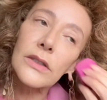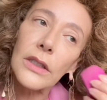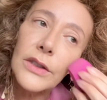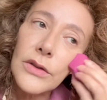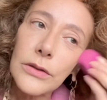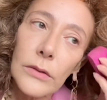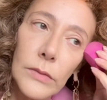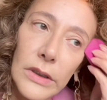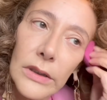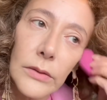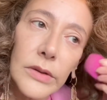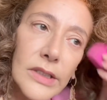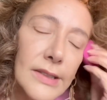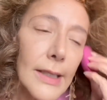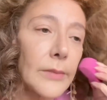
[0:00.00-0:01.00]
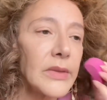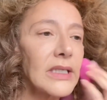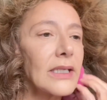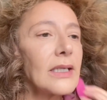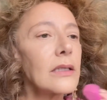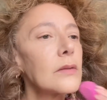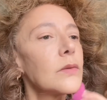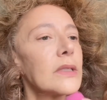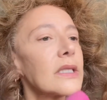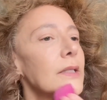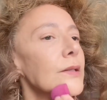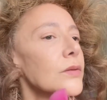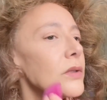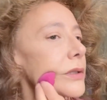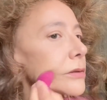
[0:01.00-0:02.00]
I used to work with Sam and Nick when
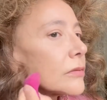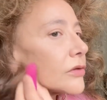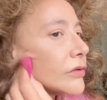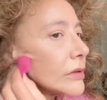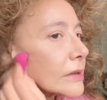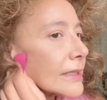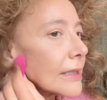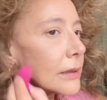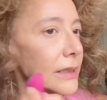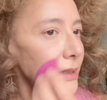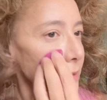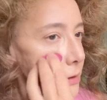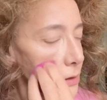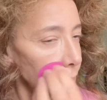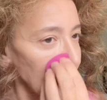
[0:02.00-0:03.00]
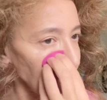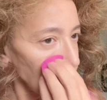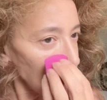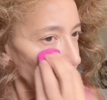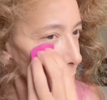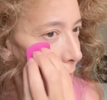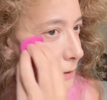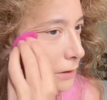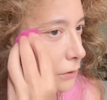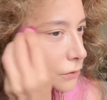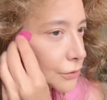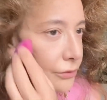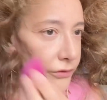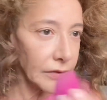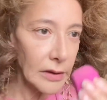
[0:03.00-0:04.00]
they worked with Real Techniques, so I got quite a
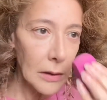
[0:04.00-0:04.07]
lot of